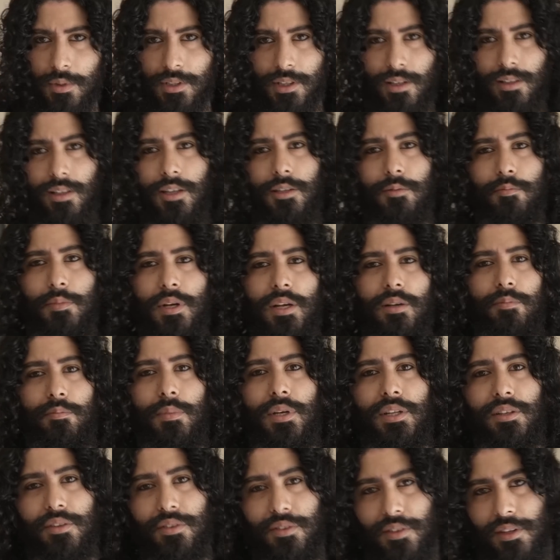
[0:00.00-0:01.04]
But yeah, like
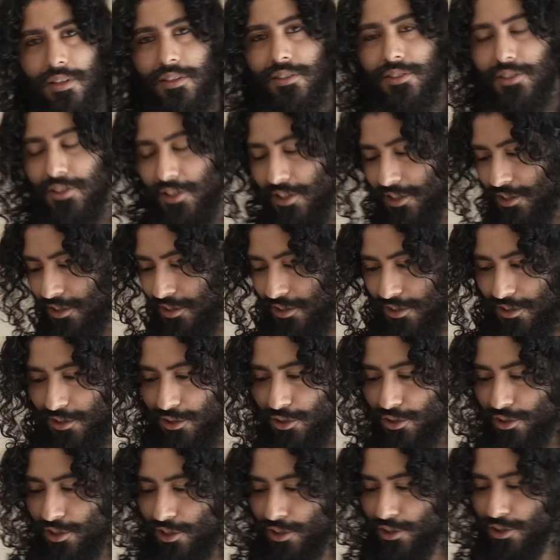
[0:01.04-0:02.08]
many things
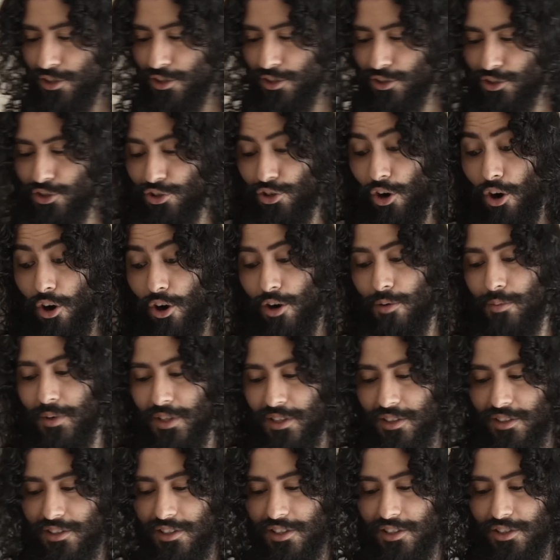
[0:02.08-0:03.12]
Indian,
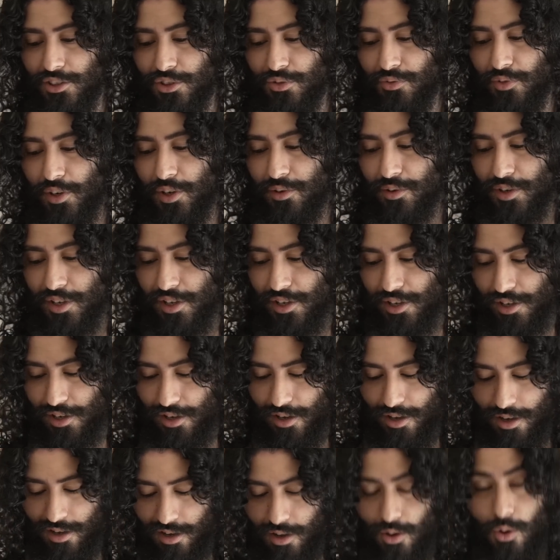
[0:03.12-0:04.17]
charmingly, it's very
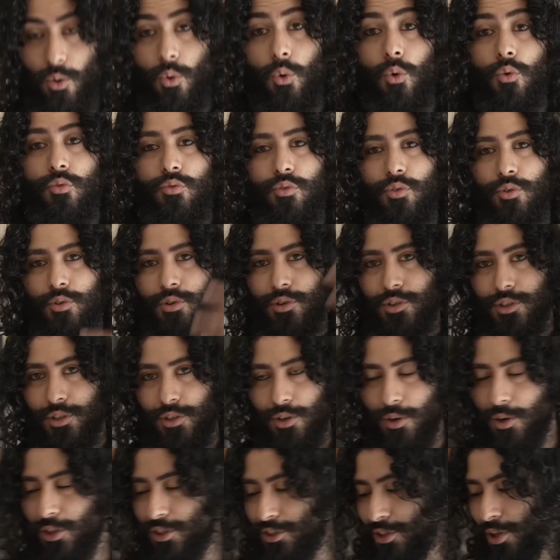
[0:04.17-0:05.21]
over, you
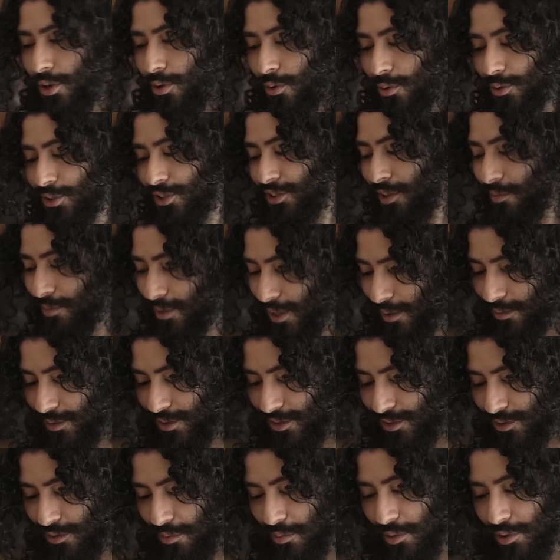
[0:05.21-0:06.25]
know, so sometimes
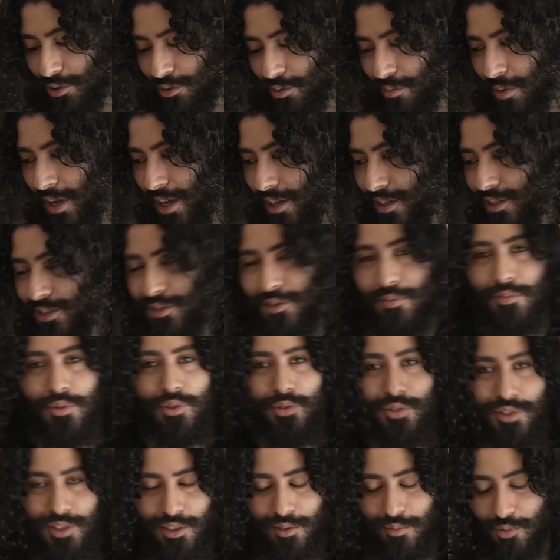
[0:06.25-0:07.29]
things are more dramatic, the
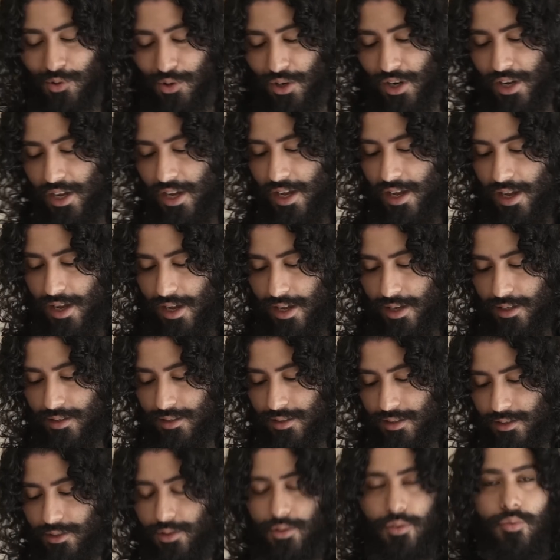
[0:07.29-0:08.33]
music is more,
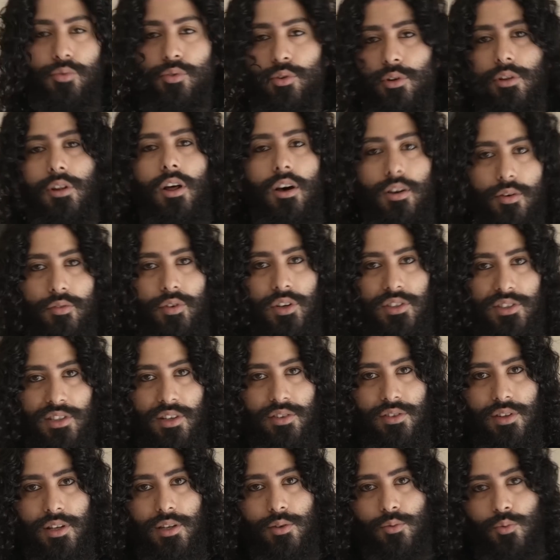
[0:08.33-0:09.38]
and you know, for a lot of us, I
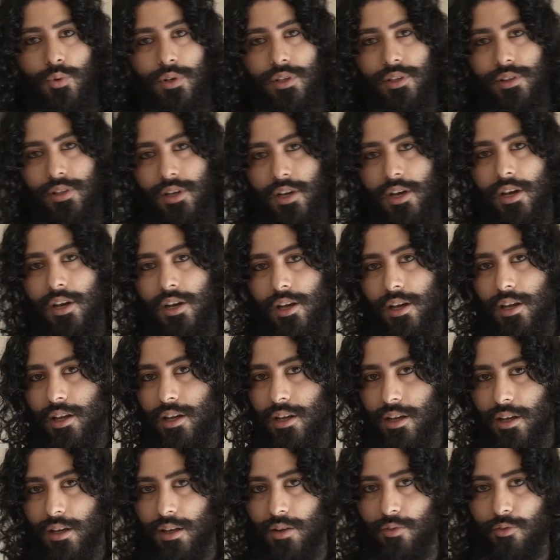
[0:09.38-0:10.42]
think with
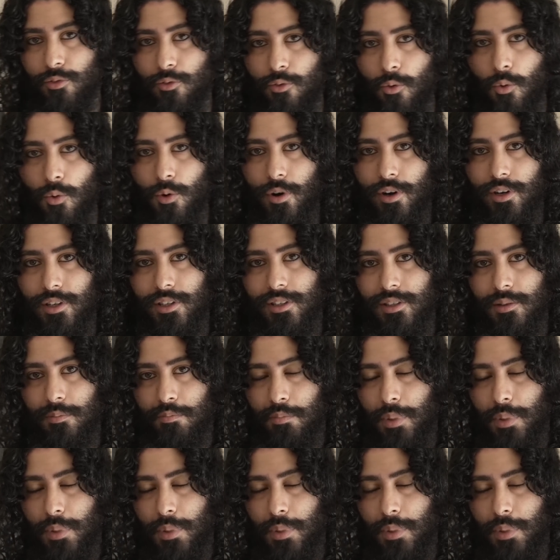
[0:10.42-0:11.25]
a foreign